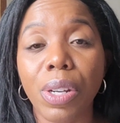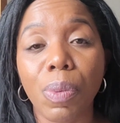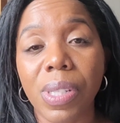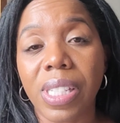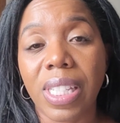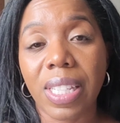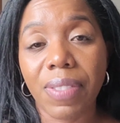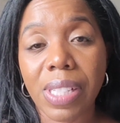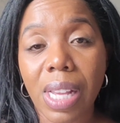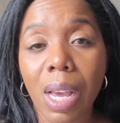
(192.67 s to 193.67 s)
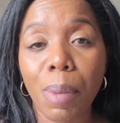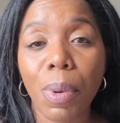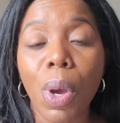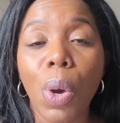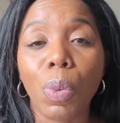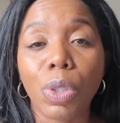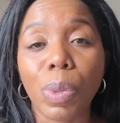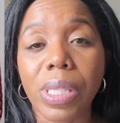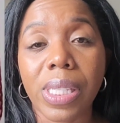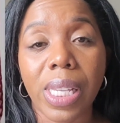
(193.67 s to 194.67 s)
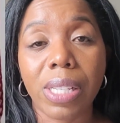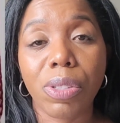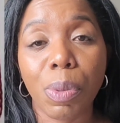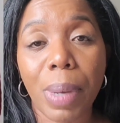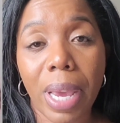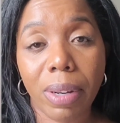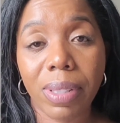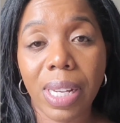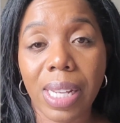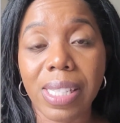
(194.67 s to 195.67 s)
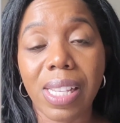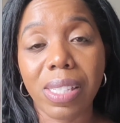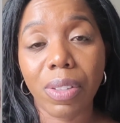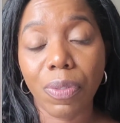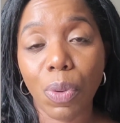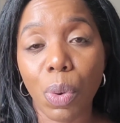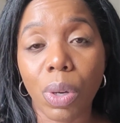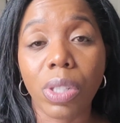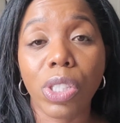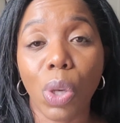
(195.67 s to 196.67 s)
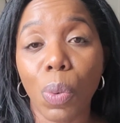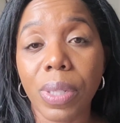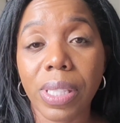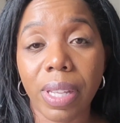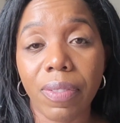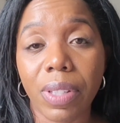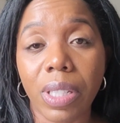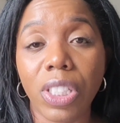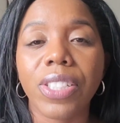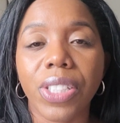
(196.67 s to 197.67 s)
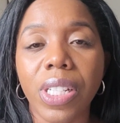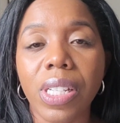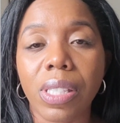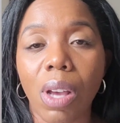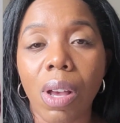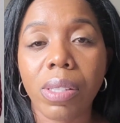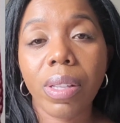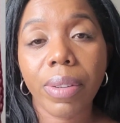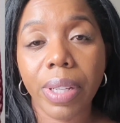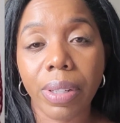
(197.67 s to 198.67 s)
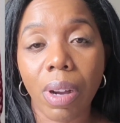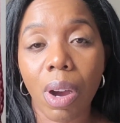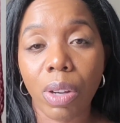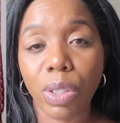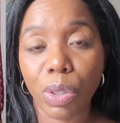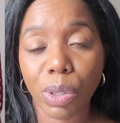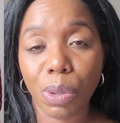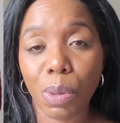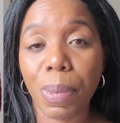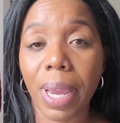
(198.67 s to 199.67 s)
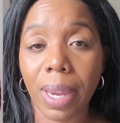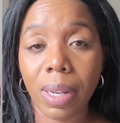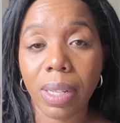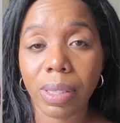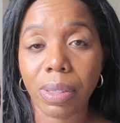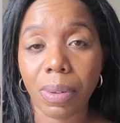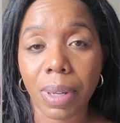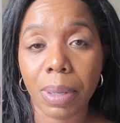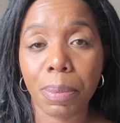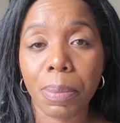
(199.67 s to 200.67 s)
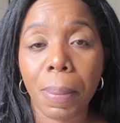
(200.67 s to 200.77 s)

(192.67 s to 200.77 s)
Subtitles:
there was the Evie top, which was a tester pattern that I tested for Sew with Stephanie. She is also here on YouTube and Instagram.